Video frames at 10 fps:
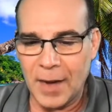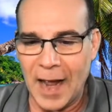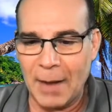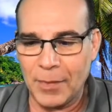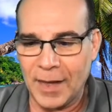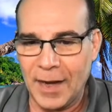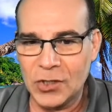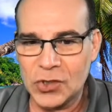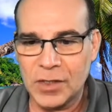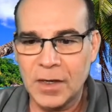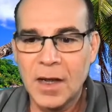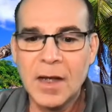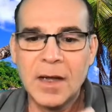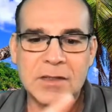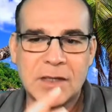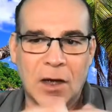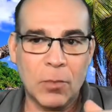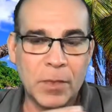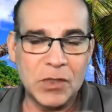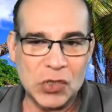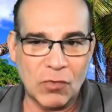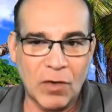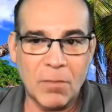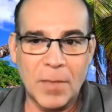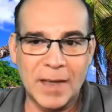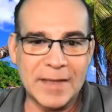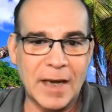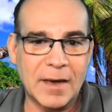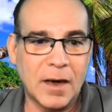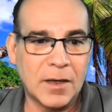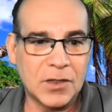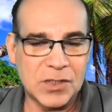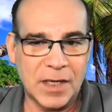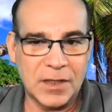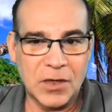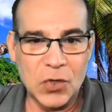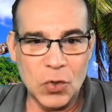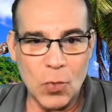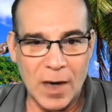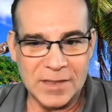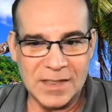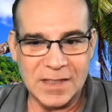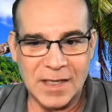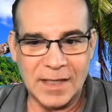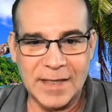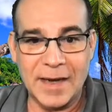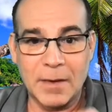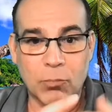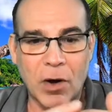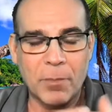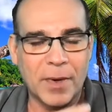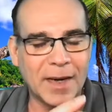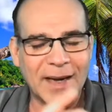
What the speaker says: application to help me scrub my data, understand the nuances of the data, prep it.